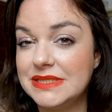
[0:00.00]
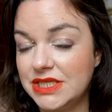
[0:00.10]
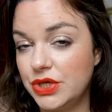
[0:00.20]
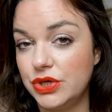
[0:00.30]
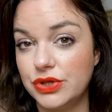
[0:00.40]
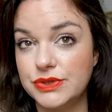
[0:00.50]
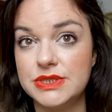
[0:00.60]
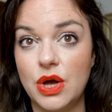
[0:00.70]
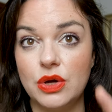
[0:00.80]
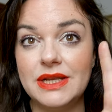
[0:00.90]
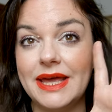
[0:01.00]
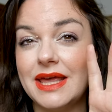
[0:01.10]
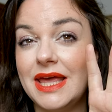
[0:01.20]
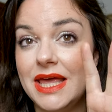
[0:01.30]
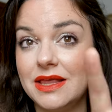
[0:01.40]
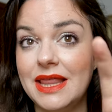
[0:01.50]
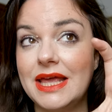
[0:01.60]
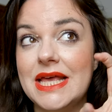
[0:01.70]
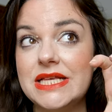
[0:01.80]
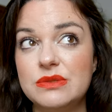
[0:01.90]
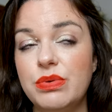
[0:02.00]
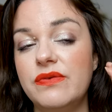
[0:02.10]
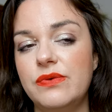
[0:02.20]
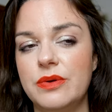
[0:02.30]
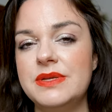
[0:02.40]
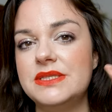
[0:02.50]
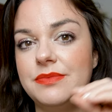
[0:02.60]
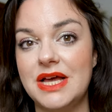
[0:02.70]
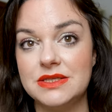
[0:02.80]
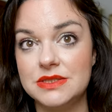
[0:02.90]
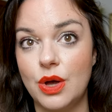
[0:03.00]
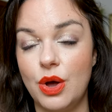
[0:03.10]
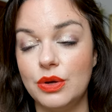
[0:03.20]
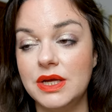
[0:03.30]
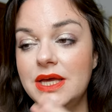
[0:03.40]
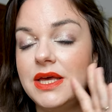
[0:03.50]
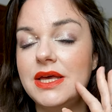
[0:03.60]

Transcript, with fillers: particular song like like his performance of that song